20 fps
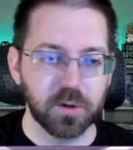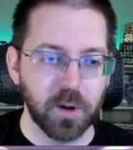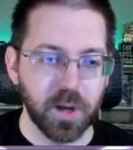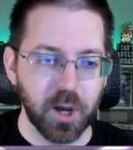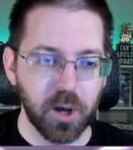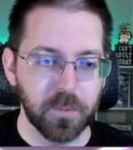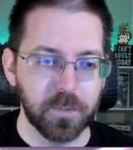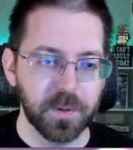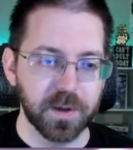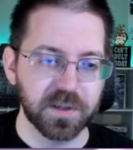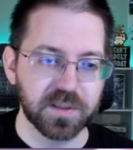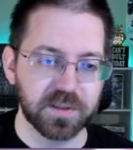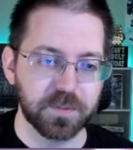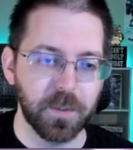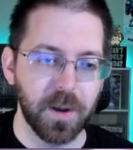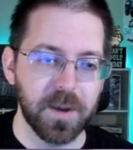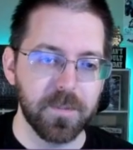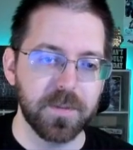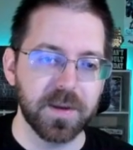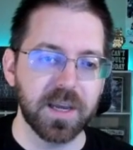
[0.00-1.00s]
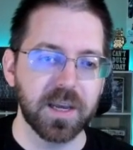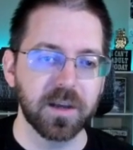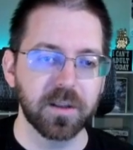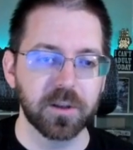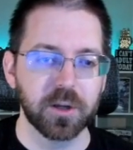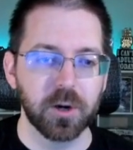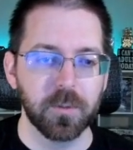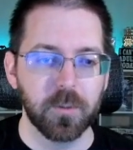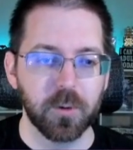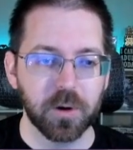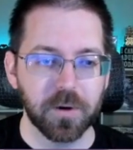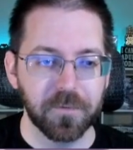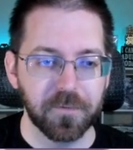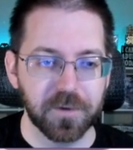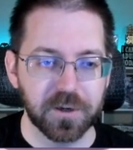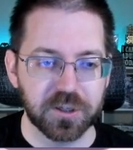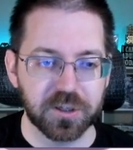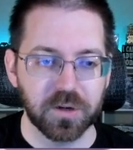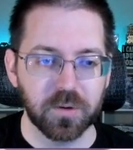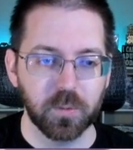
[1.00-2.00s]
help us by being a little more
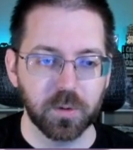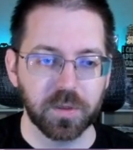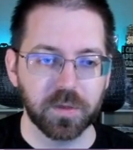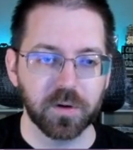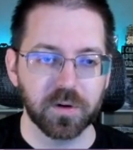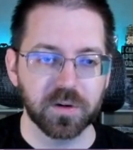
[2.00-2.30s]
efficient with our